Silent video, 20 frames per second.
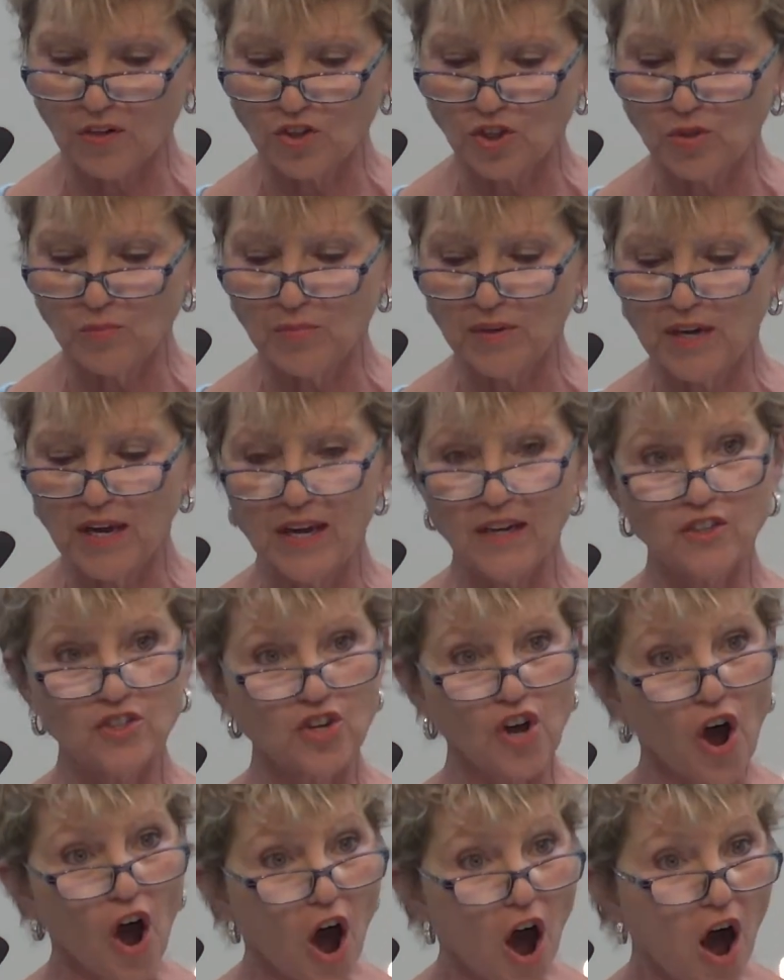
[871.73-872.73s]
She began
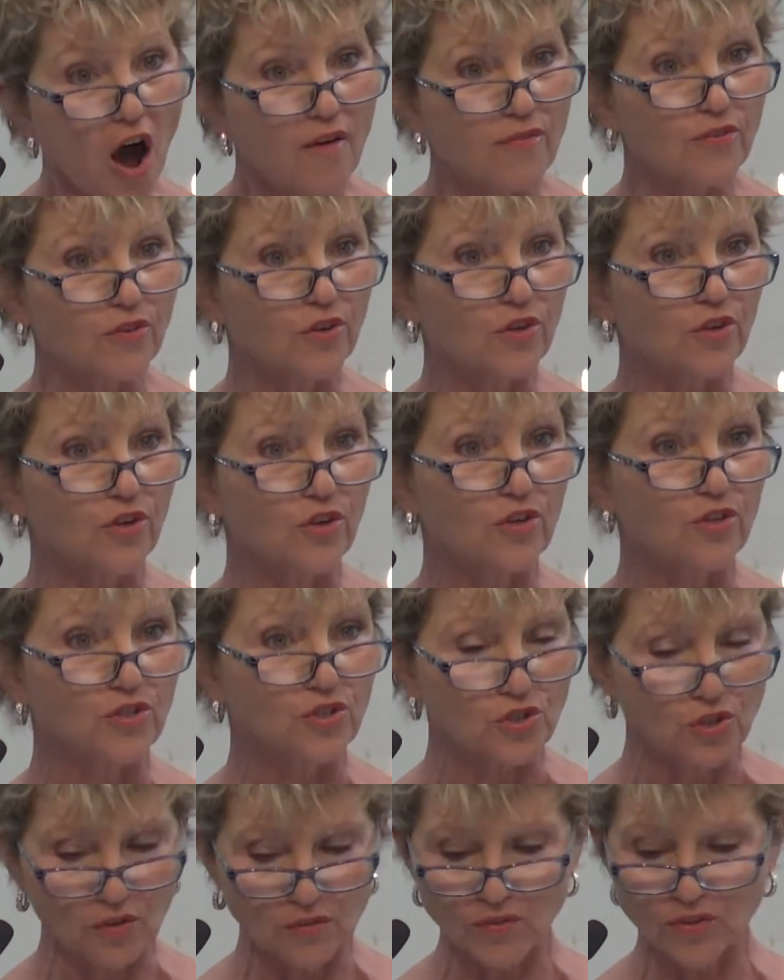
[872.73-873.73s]
to offer her
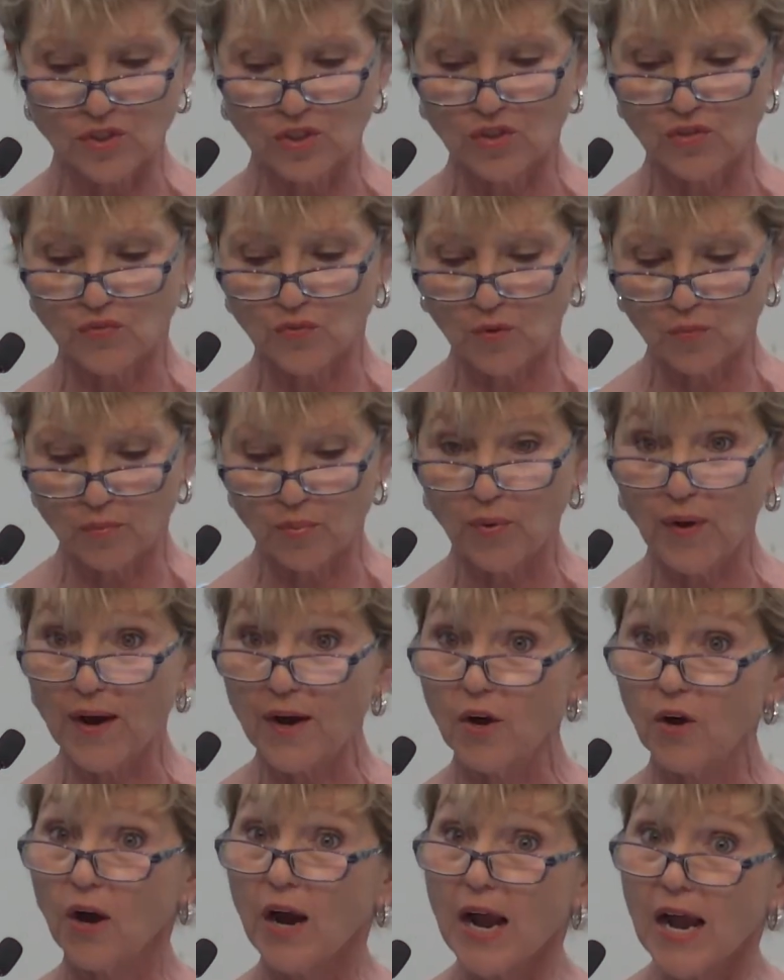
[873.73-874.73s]
services for
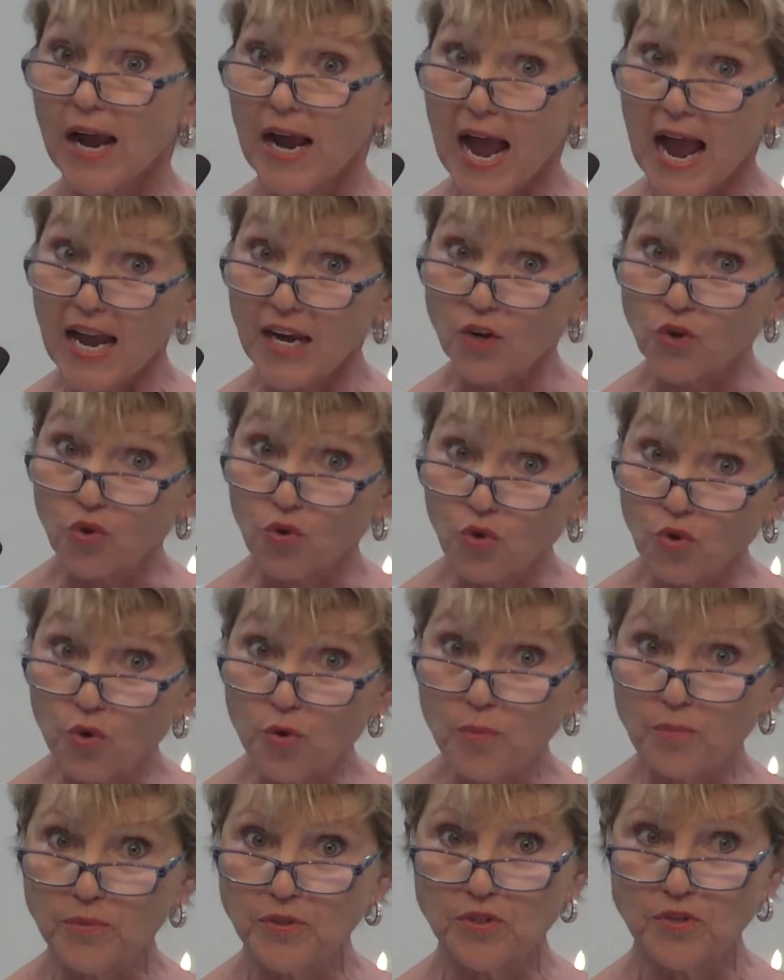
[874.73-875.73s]
prayer, had
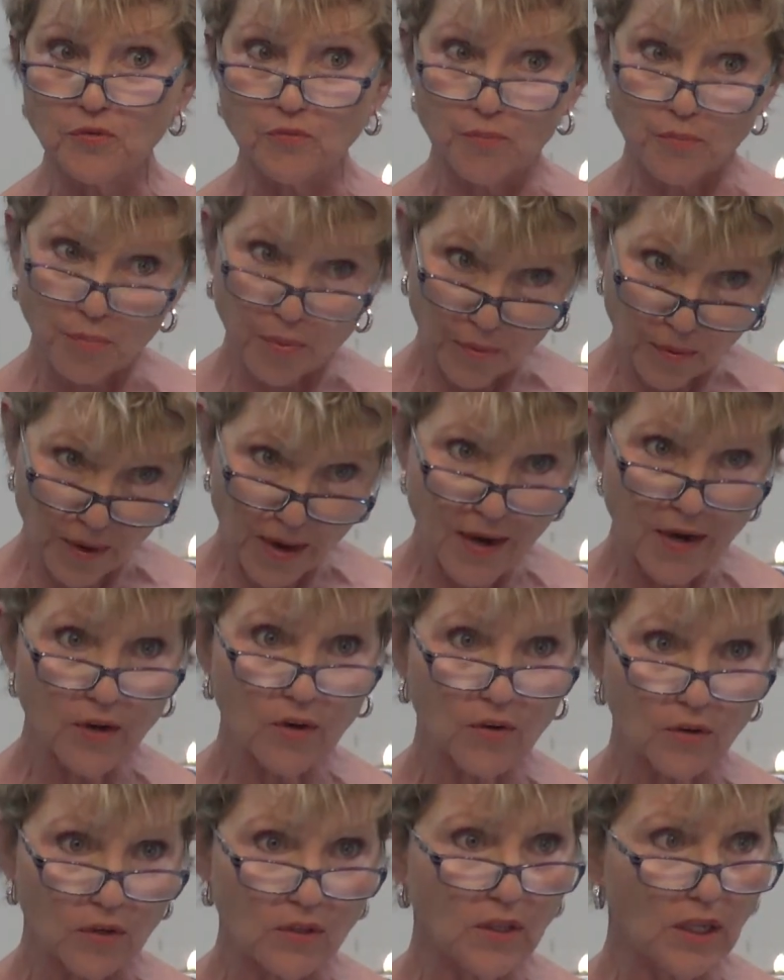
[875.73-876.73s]
groups of
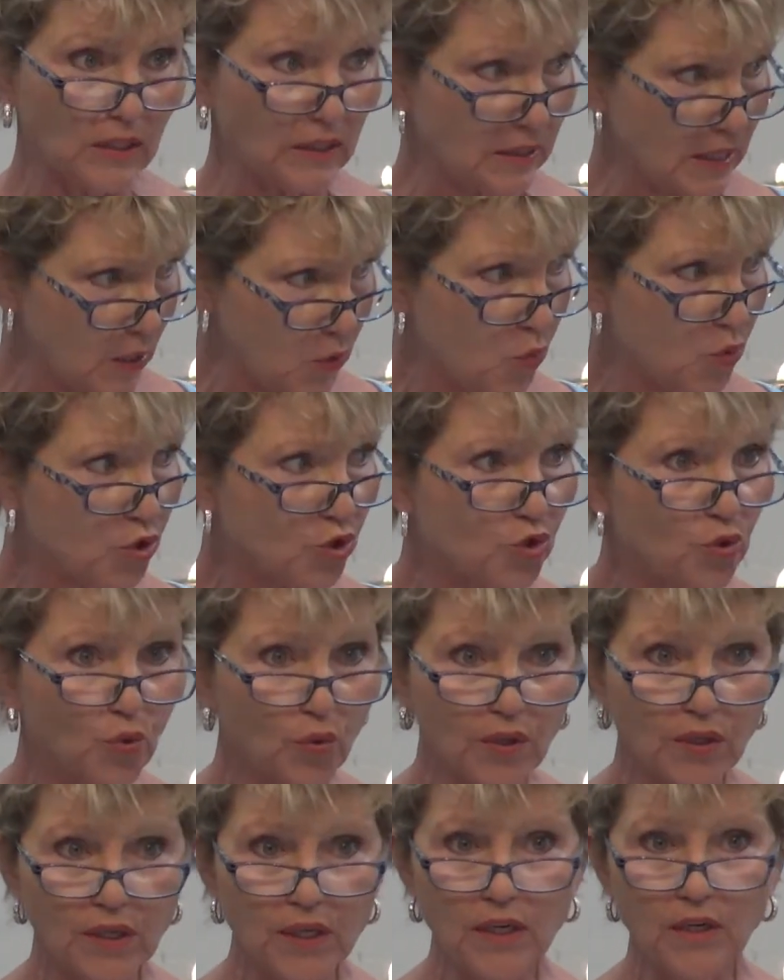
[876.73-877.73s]
prayer, like we're
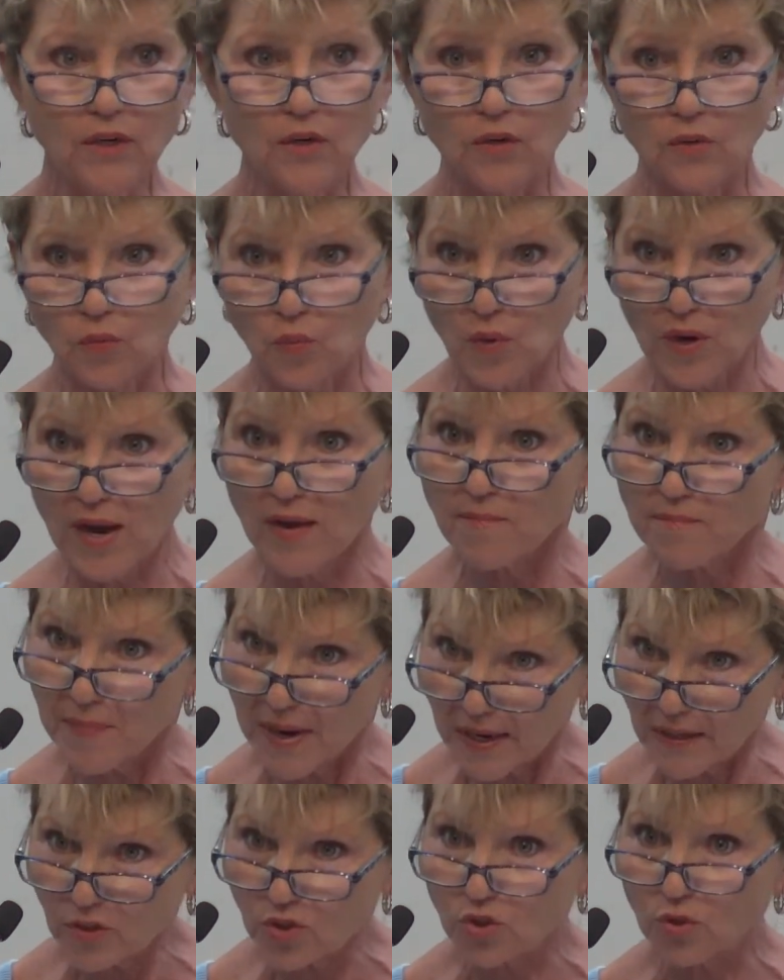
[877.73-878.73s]
doing here. We have
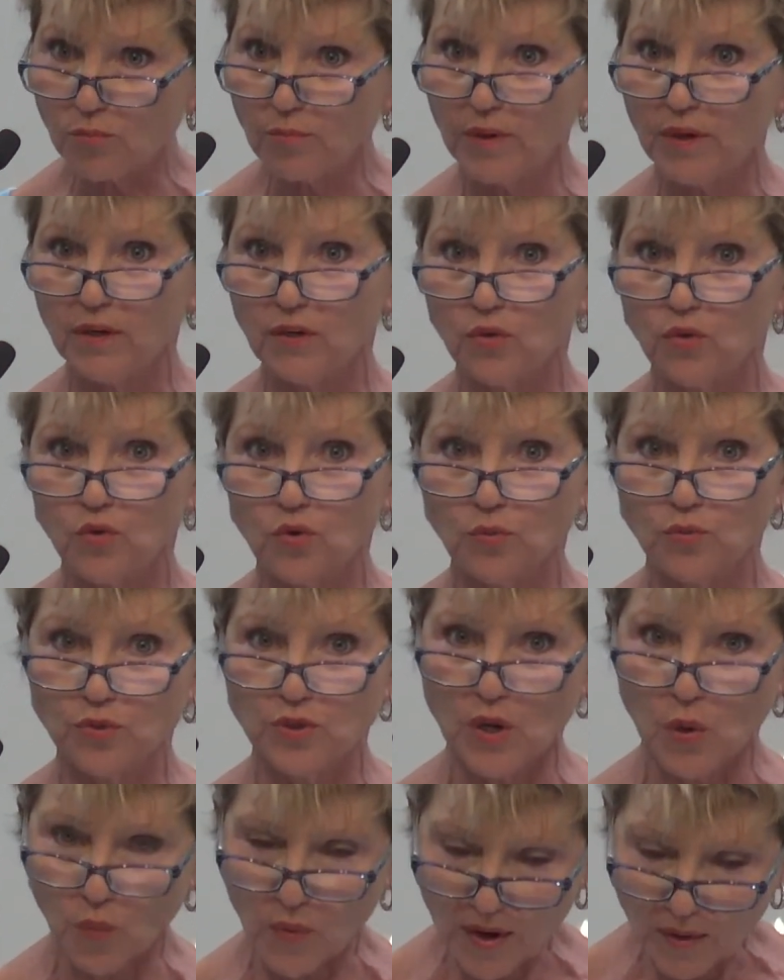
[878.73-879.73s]
mastermind groups
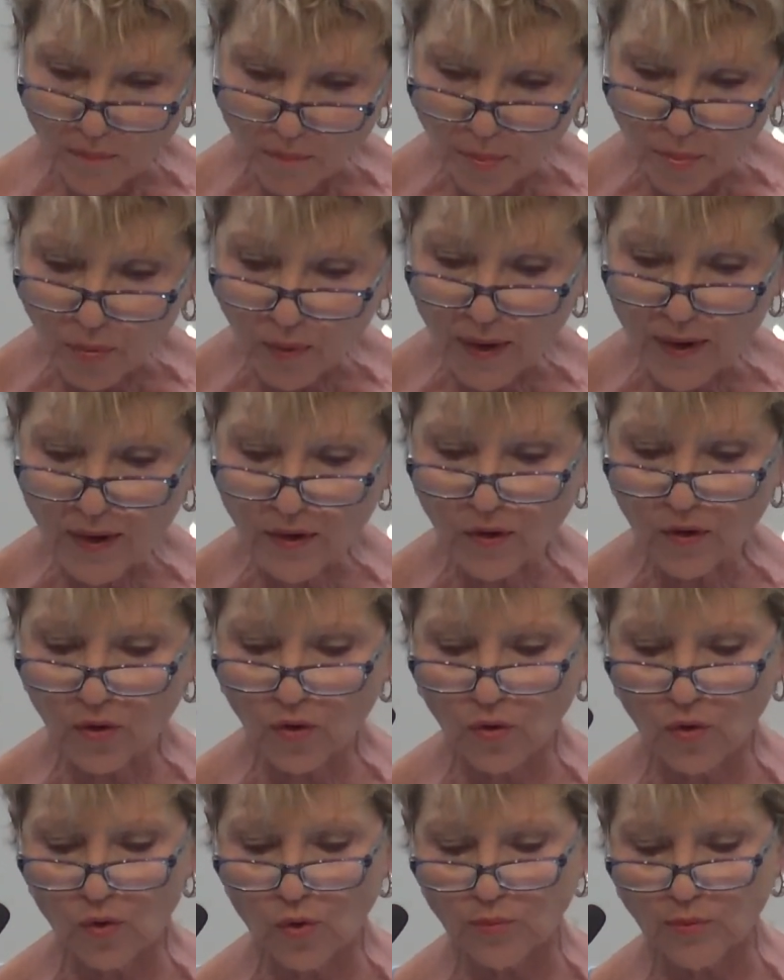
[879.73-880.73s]
now, we have prayer
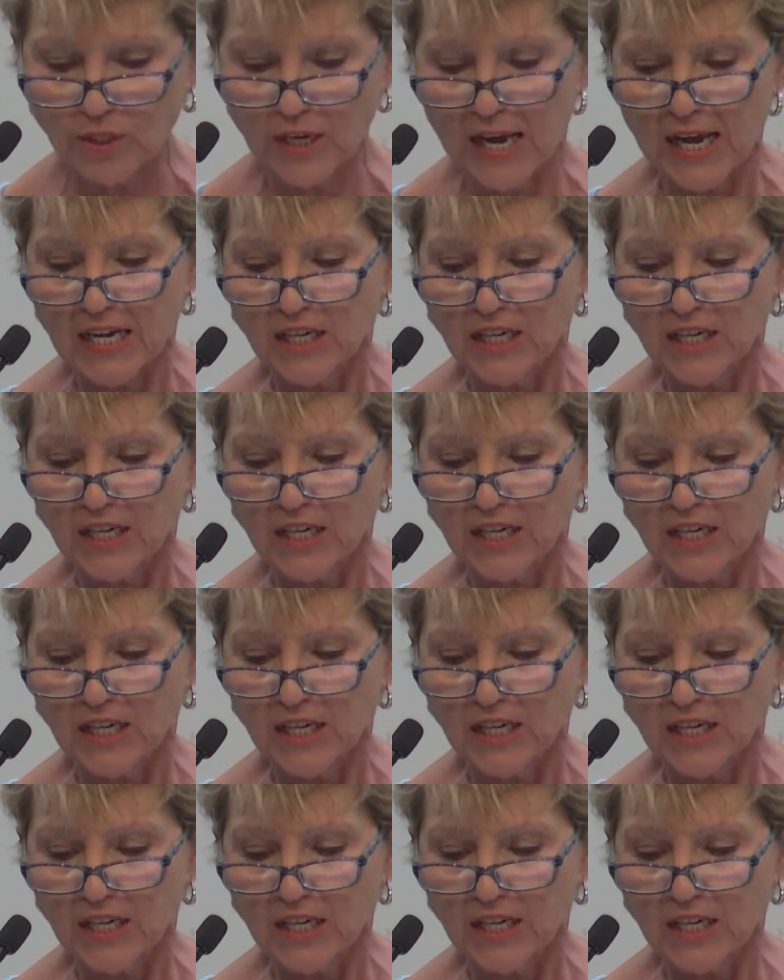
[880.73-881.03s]
groups.